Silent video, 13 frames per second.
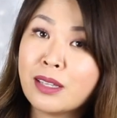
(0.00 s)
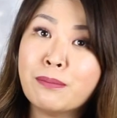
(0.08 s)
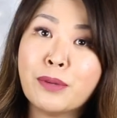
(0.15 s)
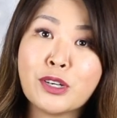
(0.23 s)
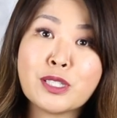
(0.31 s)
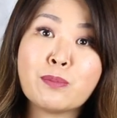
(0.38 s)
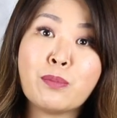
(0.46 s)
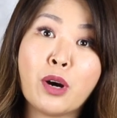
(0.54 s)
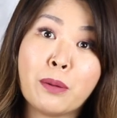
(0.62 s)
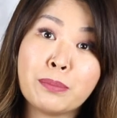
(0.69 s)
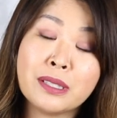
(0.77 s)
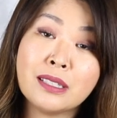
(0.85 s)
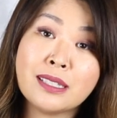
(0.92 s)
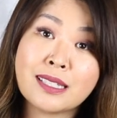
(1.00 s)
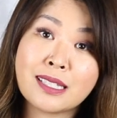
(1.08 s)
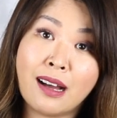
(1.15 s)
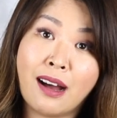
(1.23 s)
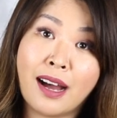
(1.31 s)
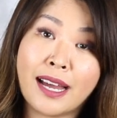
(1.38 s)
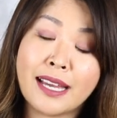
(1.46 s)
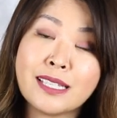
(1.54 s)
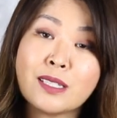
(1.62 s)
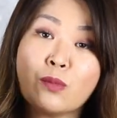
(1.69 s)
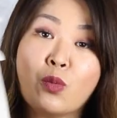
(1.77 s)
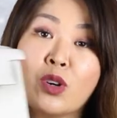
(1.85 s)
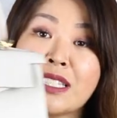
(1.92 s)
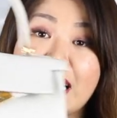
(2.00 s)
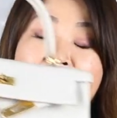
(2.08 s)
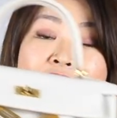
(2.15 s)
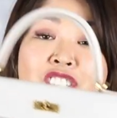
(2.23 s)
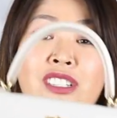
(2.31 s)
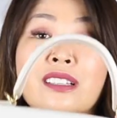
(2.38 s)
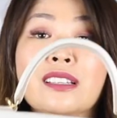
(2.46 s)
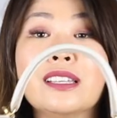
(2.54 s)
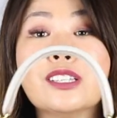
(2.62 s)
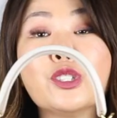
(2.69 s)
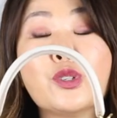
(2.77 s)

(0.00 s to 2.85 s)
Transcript: the most popular size was actually the